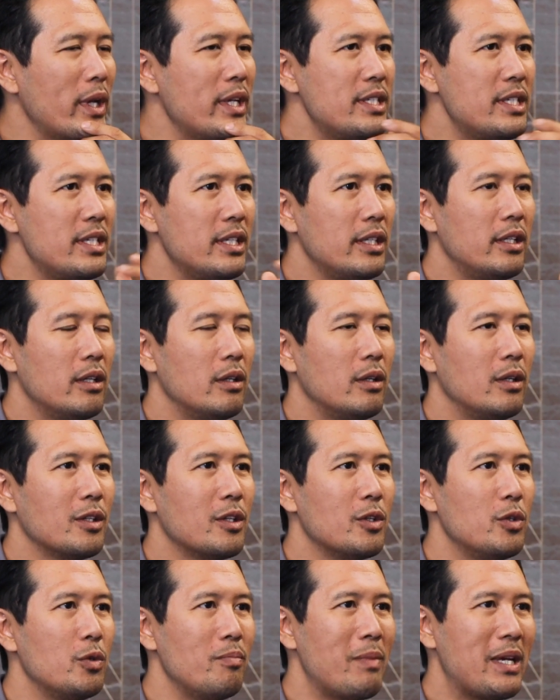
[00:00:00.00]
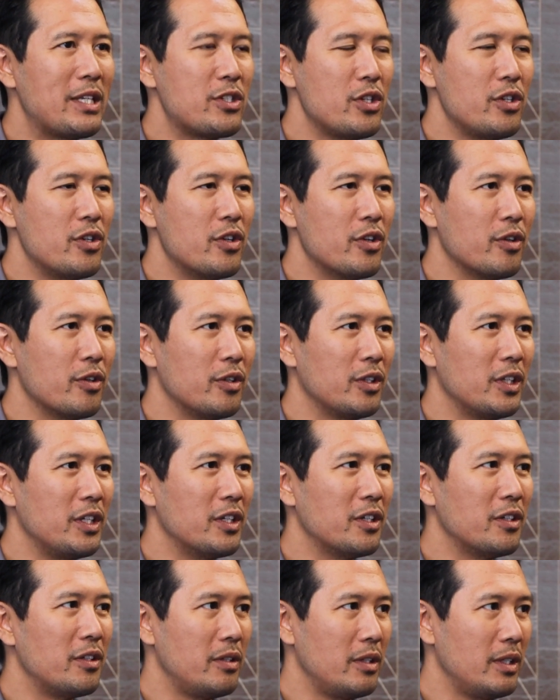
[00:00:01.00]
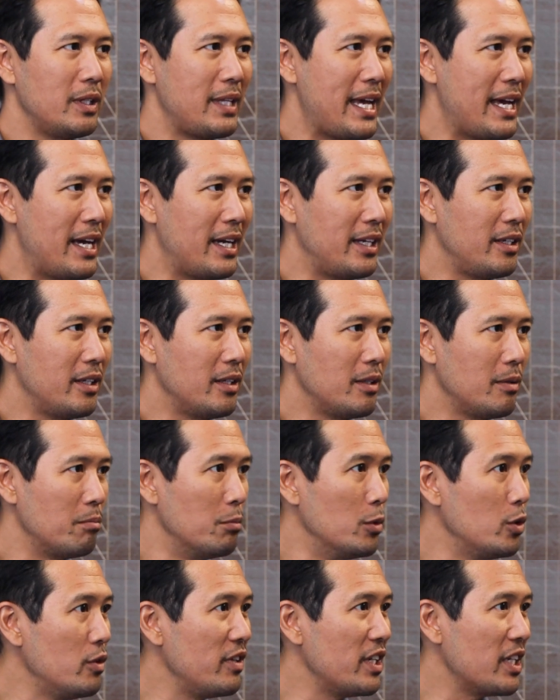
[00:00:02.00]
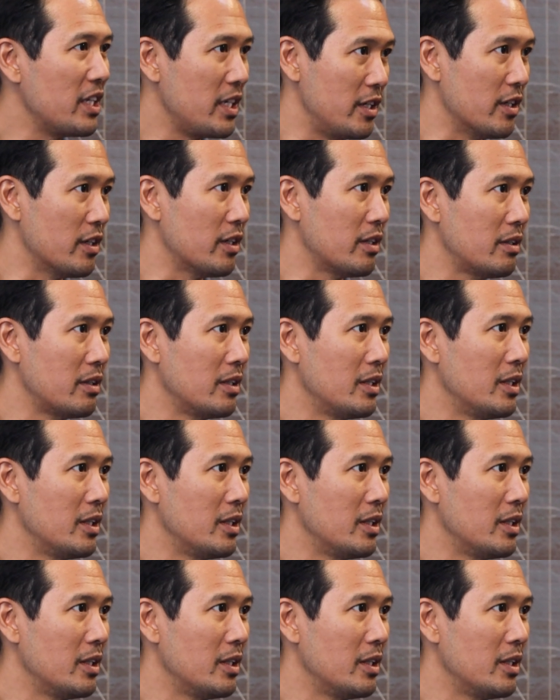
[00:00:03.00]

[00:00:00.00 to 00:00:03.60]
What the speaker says: is it, you mentioned earlier that moving here